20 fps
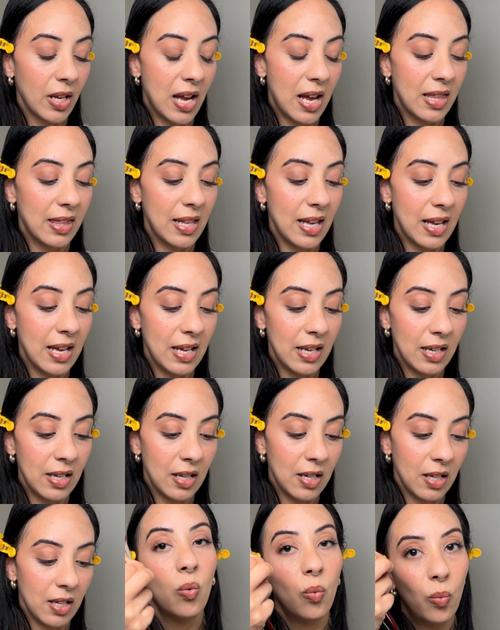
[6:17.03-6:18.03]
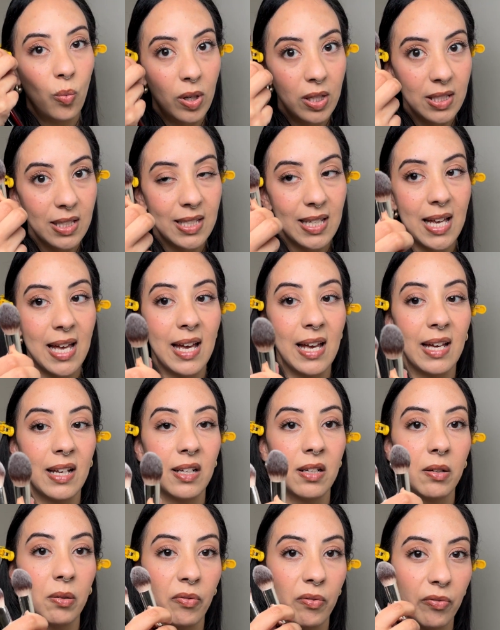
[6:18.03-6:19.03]
And then
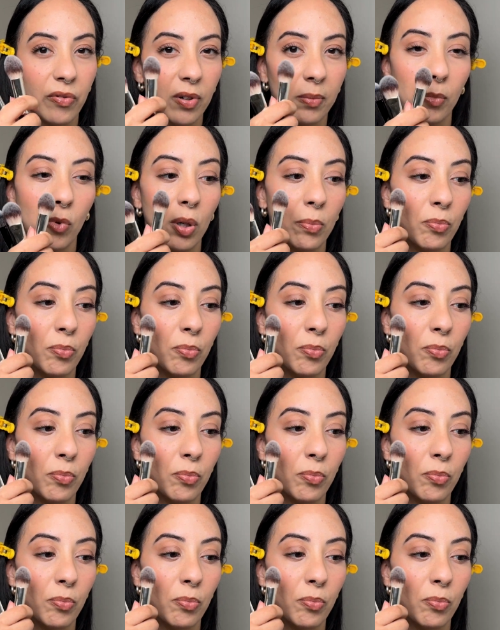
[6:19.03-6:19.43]
110 for more